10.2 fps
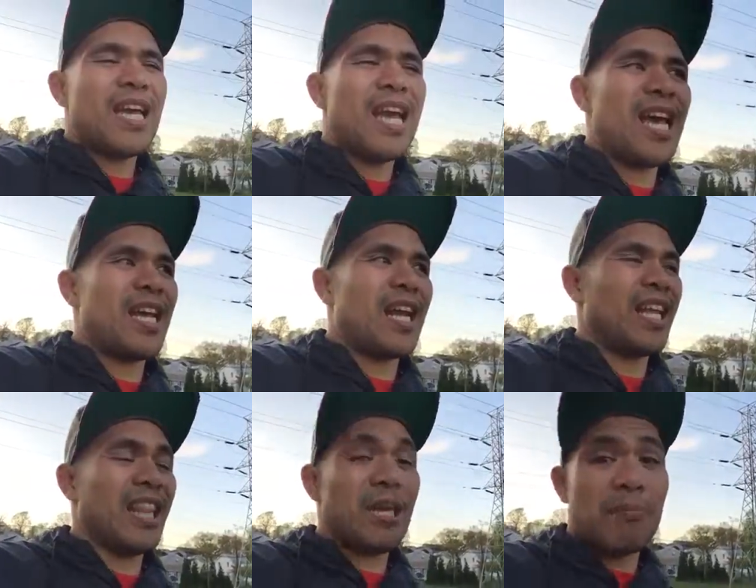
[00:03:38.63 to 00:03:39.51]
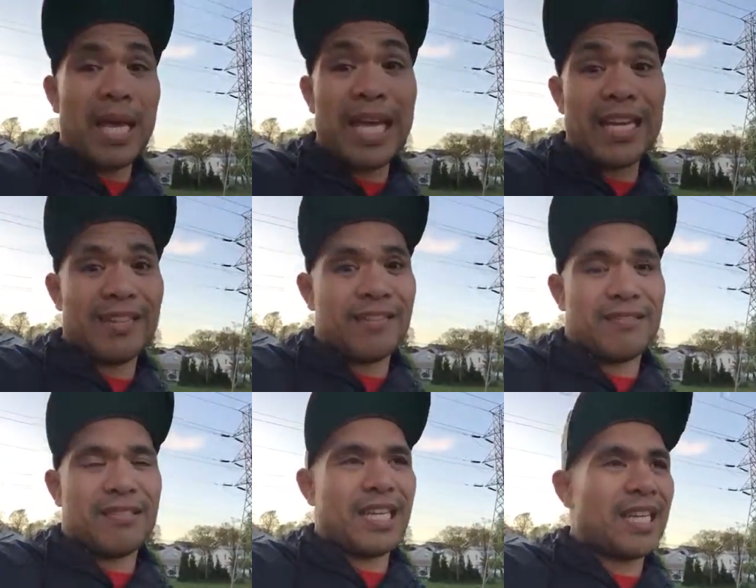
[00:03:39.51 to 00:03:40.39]
And I like pain.
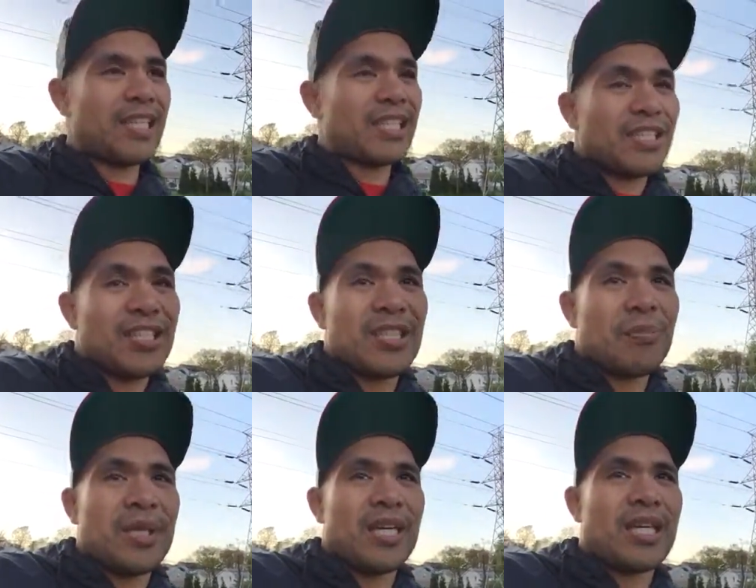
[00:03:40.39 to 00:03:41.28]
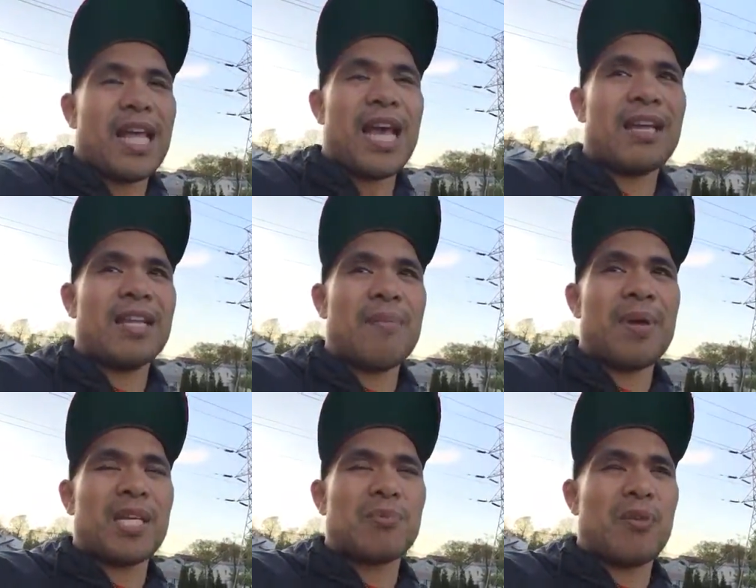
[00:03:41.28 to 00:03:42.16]
Like it's just something that that
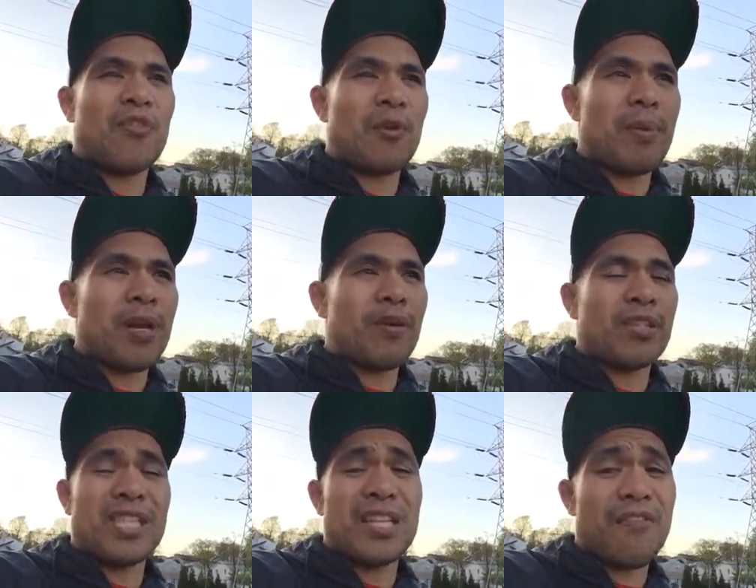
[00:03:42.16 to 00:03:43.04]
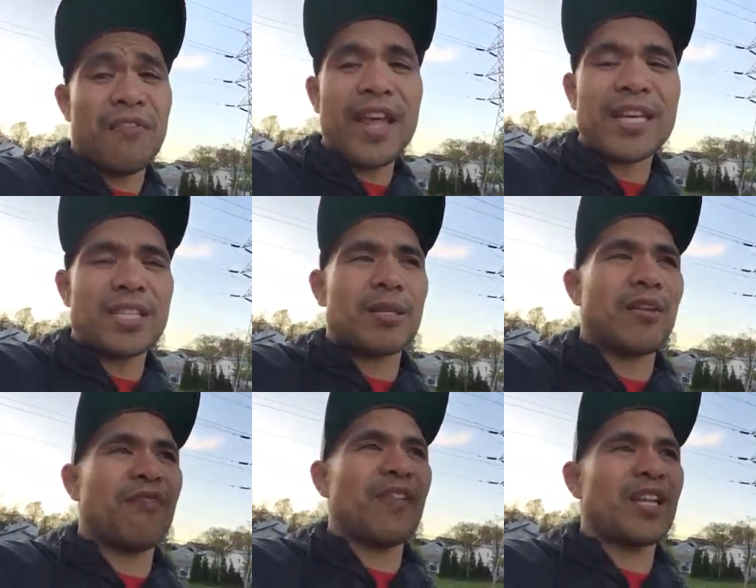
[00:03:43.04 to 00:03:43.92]
makes me feel better because it deflects it
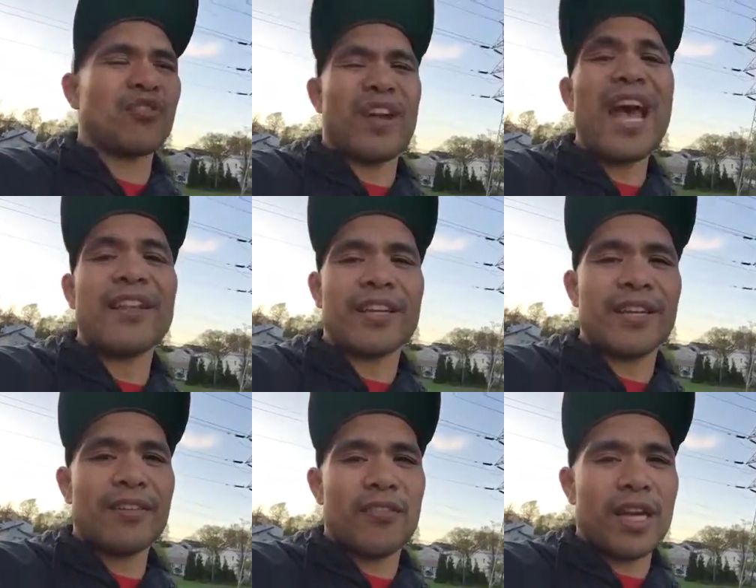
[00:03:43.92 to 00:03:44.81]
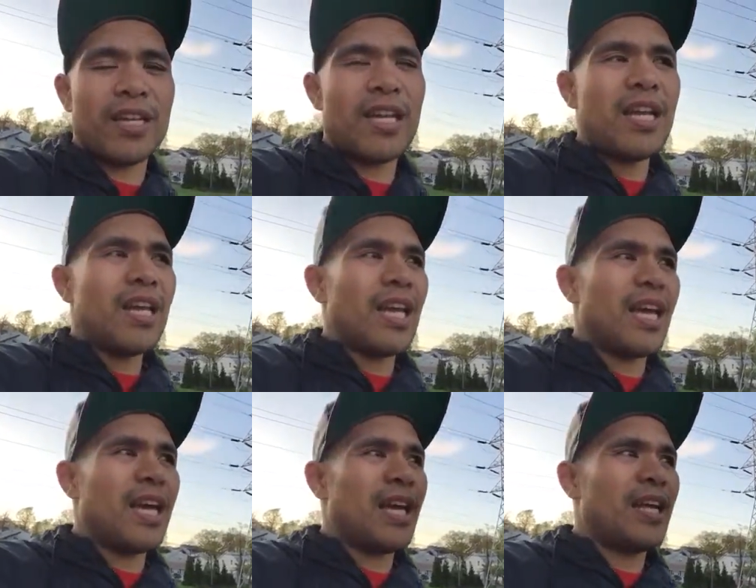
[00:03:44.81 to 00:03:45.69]
deflects reality, right?
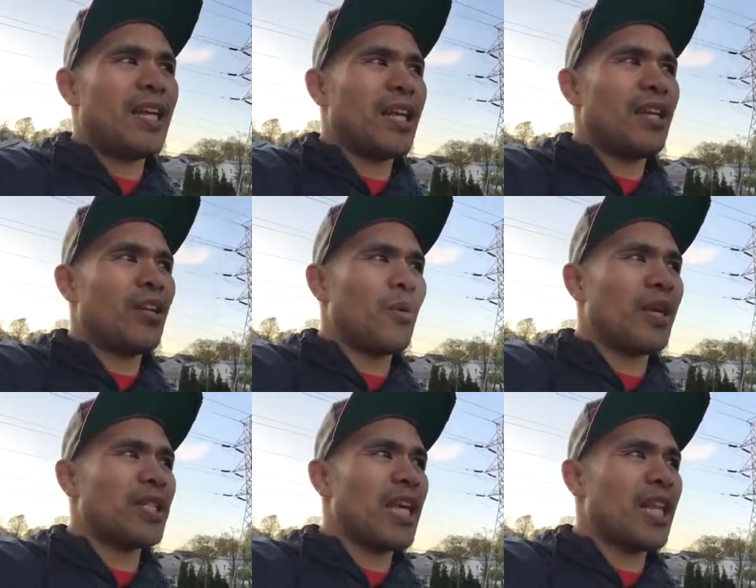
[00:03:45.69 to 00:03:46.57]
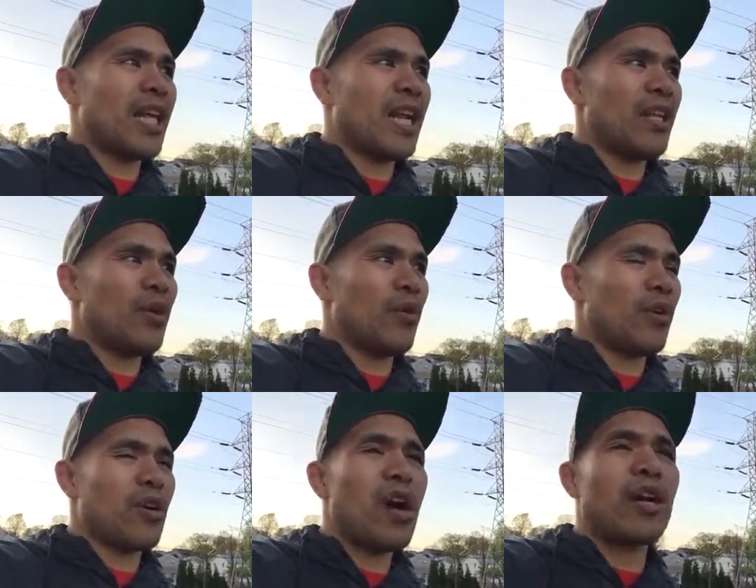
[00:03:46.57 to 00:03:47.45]
And you don't want to say that you
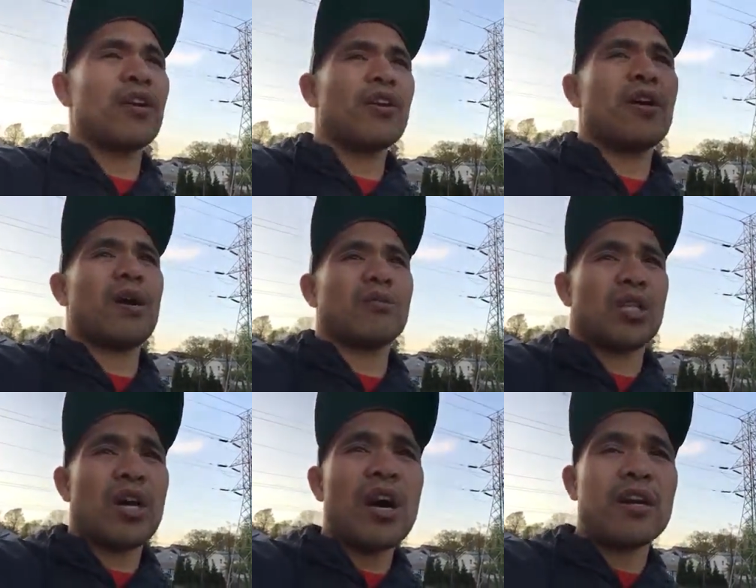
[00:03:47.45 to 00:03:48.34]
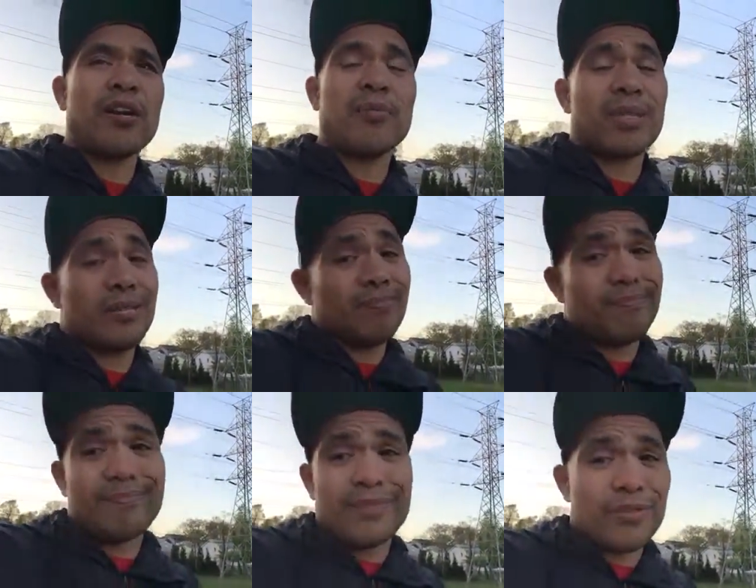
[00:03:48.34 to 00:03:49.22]
were a cutter or I was a cutter, but
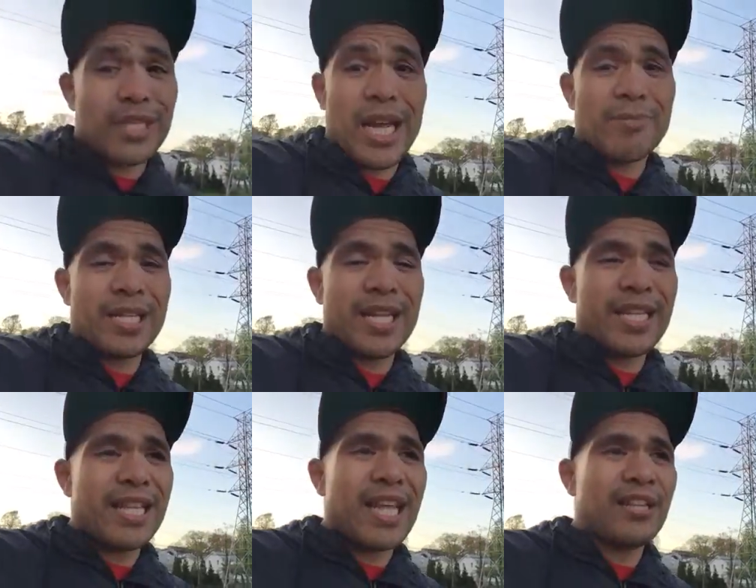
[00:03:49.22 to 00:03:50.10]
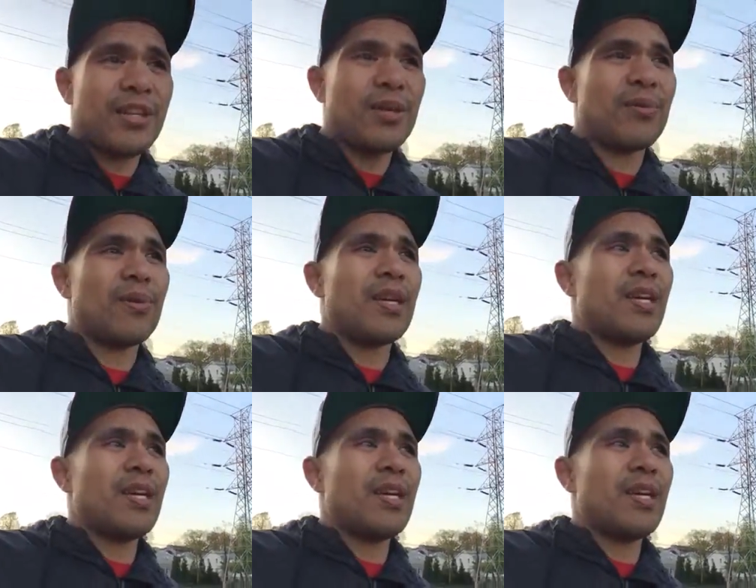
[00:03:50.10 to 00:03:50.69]
there were times that I did that too.